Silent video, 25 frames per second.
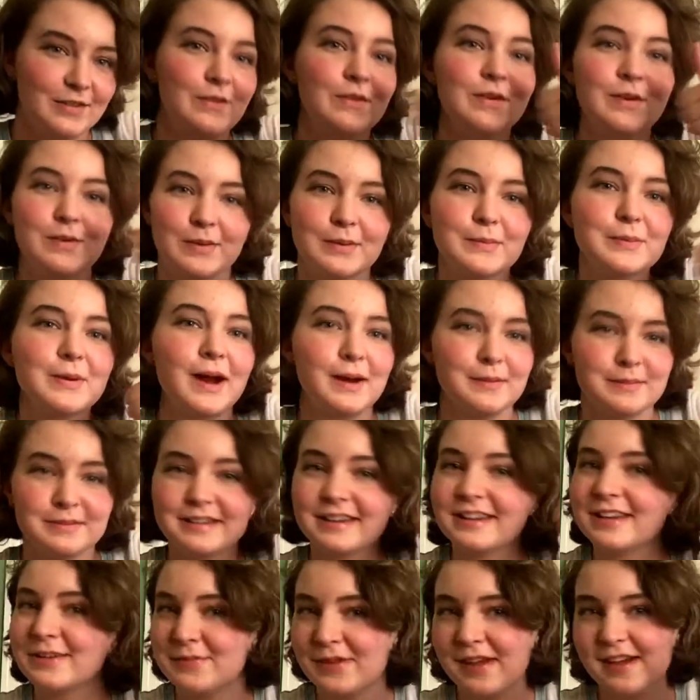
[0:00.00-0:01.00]
We're
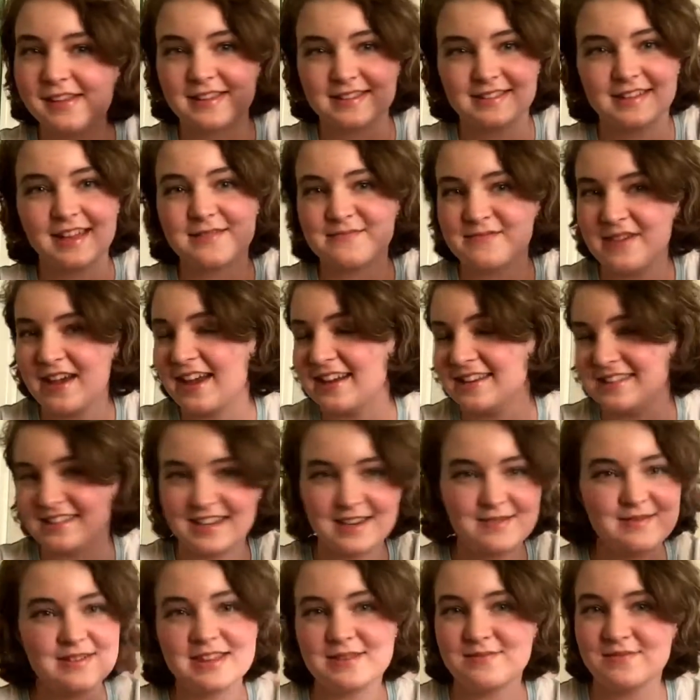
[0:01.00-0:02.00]
probably gonna be on the same page.
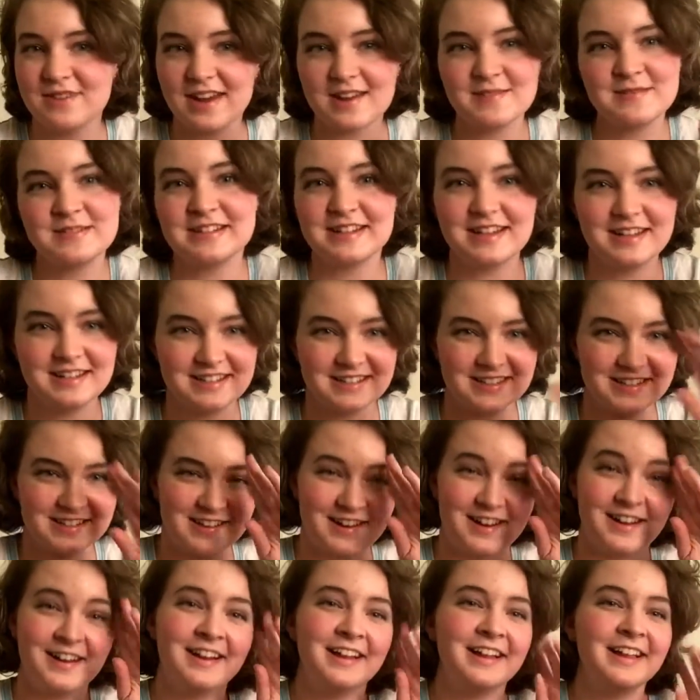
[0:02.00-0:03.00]
Give me them recommendations,
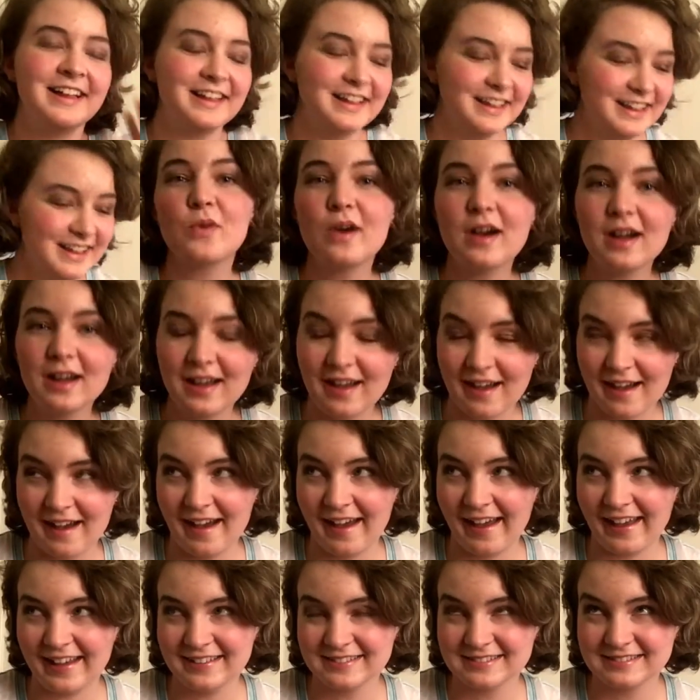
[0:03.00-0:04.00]
girl. One
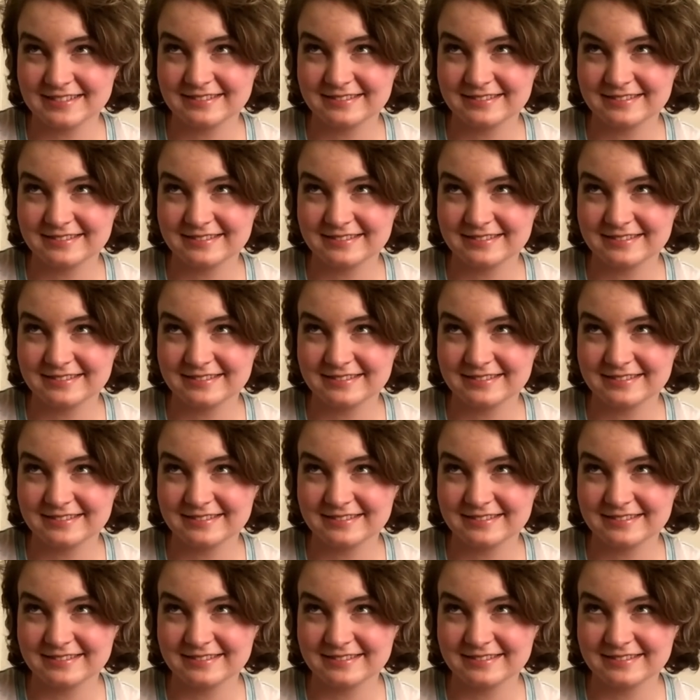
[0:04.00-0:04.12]
guy